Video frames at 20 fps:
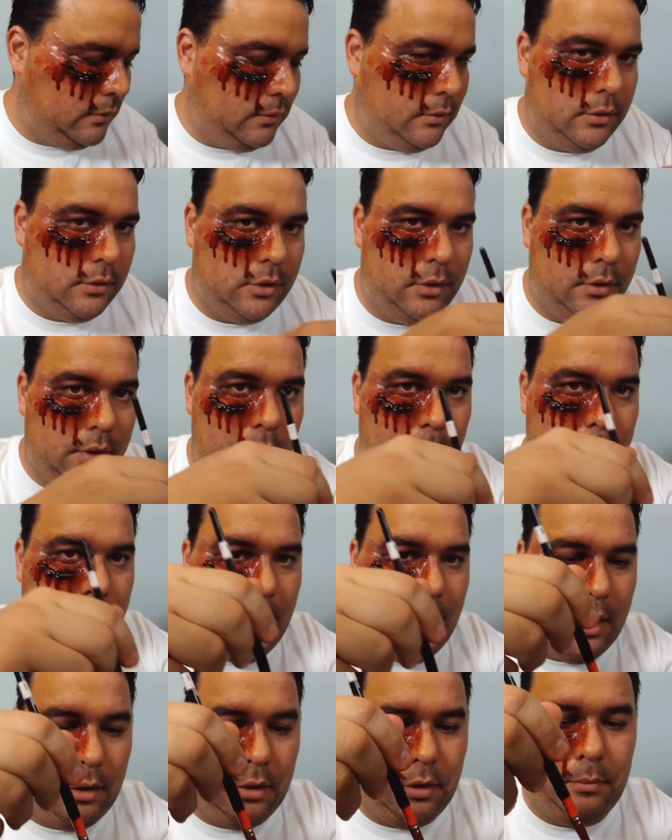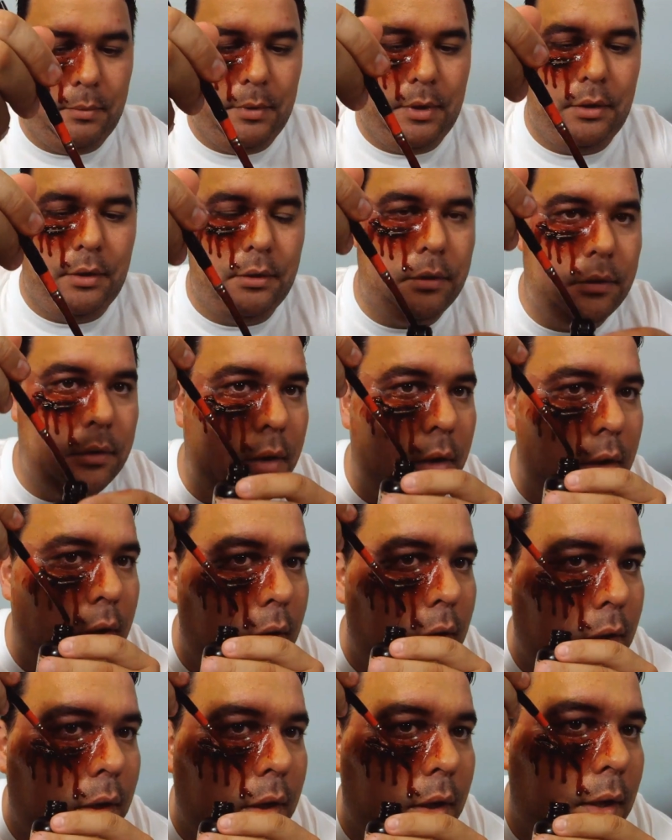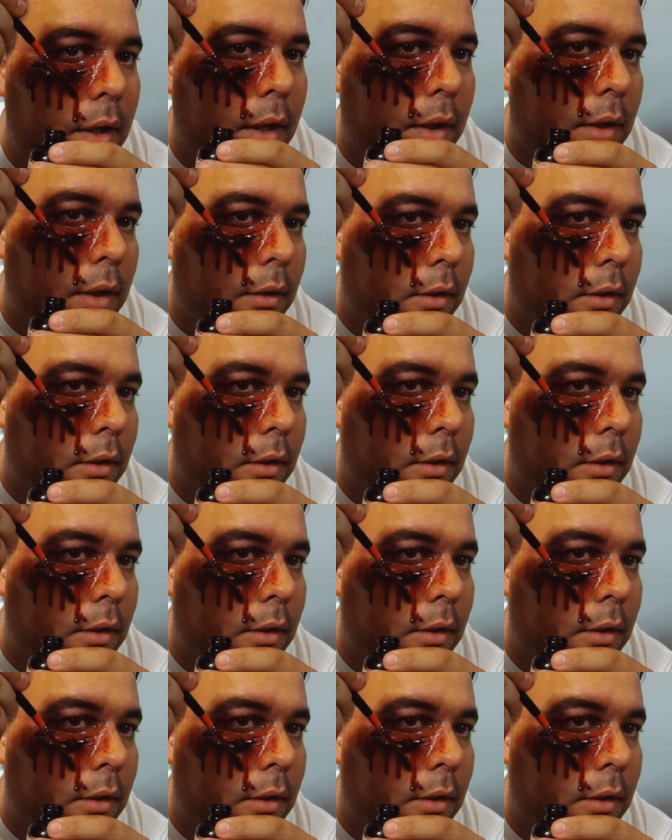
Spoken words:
So help it out a little bit and connect it